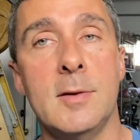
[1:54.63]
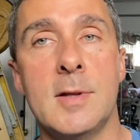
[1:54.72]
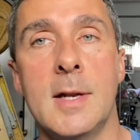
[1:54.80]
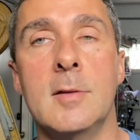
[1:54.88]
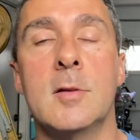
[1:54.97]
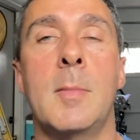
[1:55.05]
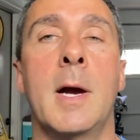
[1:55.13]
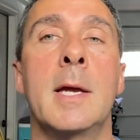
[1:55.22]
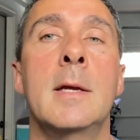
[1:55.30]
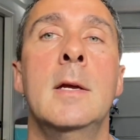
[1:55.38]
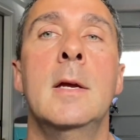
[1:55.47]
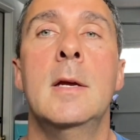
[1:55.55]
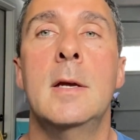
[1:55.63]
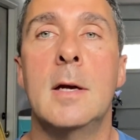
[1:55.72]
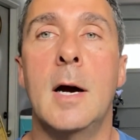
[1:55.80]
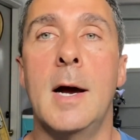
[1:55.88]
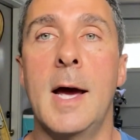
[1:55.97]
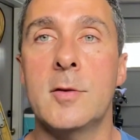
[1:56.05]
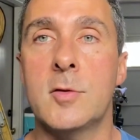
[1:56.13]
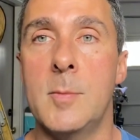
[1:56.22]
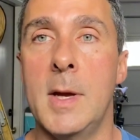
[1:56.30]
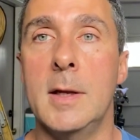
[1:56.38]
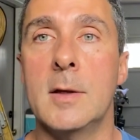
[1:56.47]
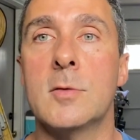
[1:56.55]
that into my
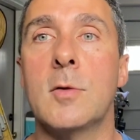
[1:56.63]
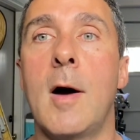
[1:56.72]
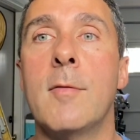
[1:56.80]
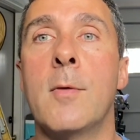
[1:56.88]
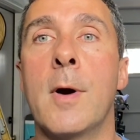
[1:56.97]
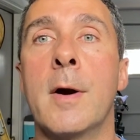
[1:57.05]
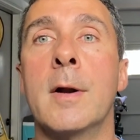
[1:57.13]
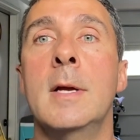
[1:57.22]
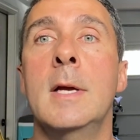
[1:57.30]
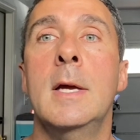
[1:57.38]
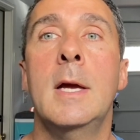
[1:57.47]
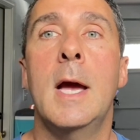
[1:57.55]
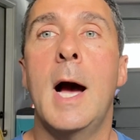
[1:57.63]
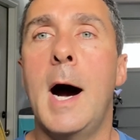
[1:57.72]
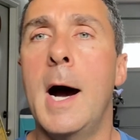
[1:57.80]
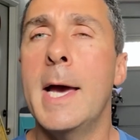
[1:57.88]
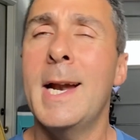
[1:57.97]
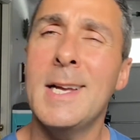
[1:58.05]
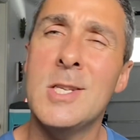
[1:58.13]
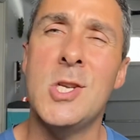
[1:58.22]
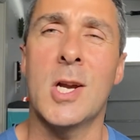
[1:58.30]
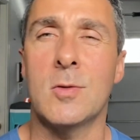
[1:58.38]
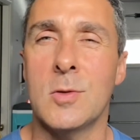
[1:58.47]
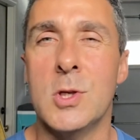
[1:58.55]
estimating software. And I
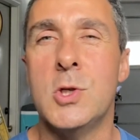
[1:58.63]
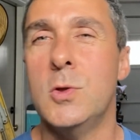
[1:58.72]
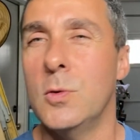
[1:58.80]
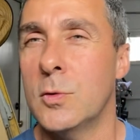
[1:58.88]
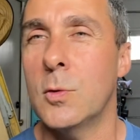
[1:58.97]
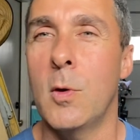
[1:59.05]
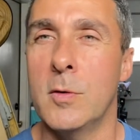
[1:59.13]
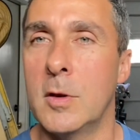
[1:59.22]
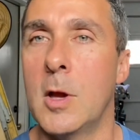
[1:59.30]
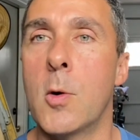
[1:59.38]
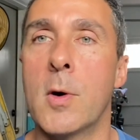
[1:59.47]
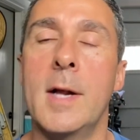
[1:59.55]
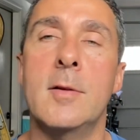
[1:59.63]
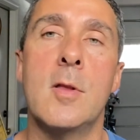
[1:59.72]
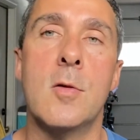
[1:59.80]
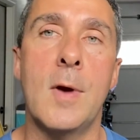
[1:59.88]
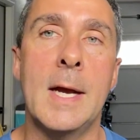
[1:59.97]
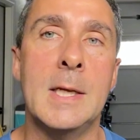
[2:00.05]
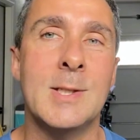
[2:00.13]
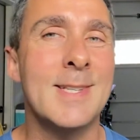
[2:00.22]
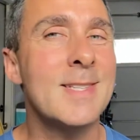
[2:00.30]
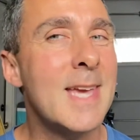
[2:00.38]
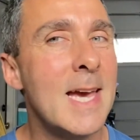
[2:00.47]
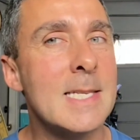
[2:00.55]
generally shoot towards the lower end of the range. In
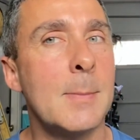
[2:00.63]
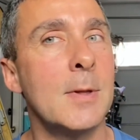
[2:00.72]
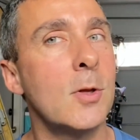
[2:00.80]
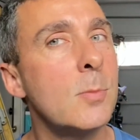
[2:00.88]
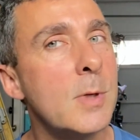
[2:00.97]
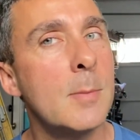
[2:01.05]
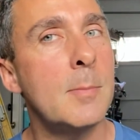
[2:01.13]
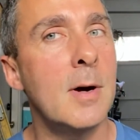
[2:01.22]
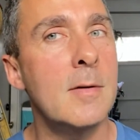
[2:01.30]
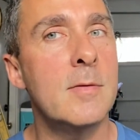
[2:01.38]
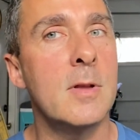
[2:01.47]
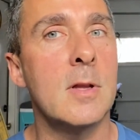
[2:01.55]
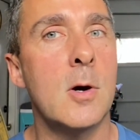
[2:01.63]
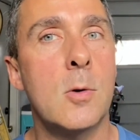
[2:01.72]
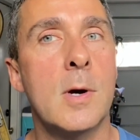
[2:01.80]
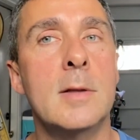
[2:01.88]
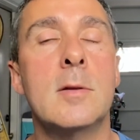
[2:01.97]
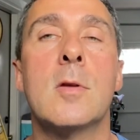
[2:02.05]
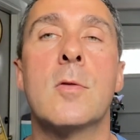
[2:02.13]
this case, I'm a little bit above the lower end of the